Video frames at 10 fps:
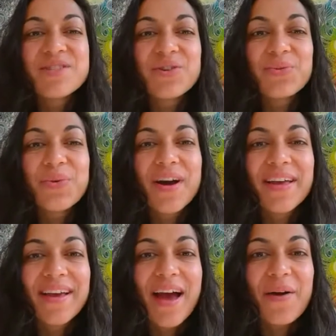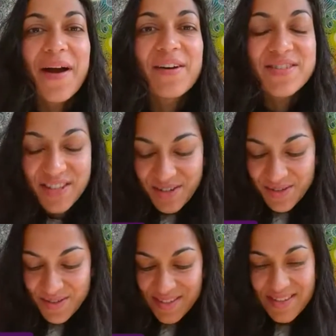I'm still working out
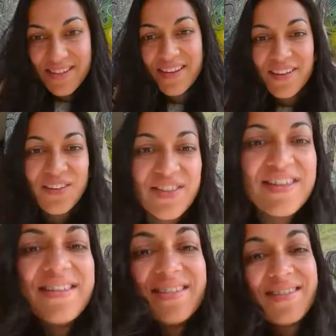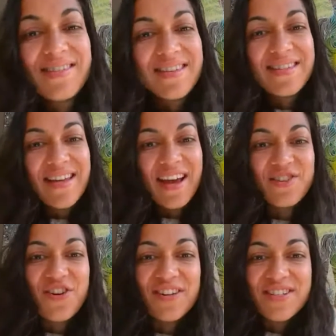how to use
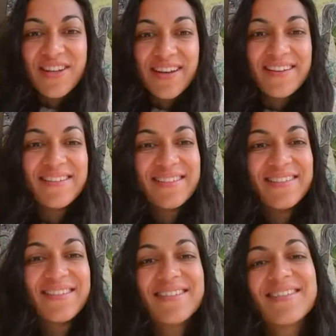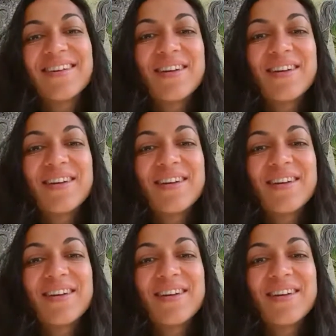this technology.